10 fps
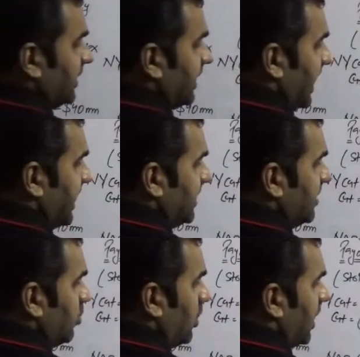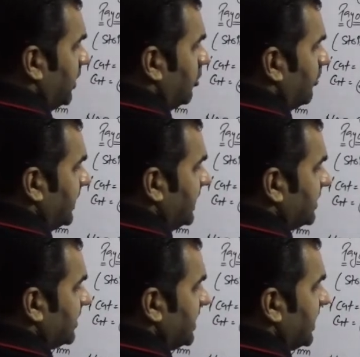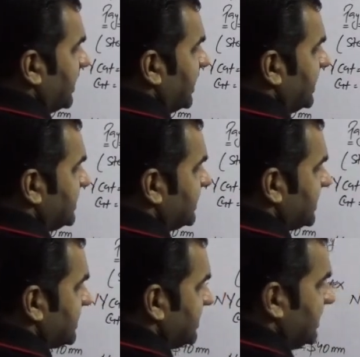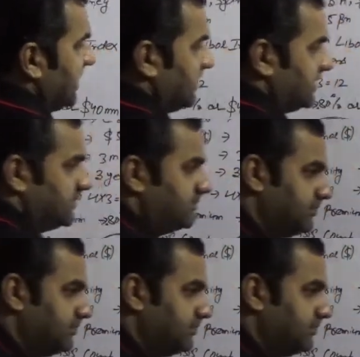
91/360 days,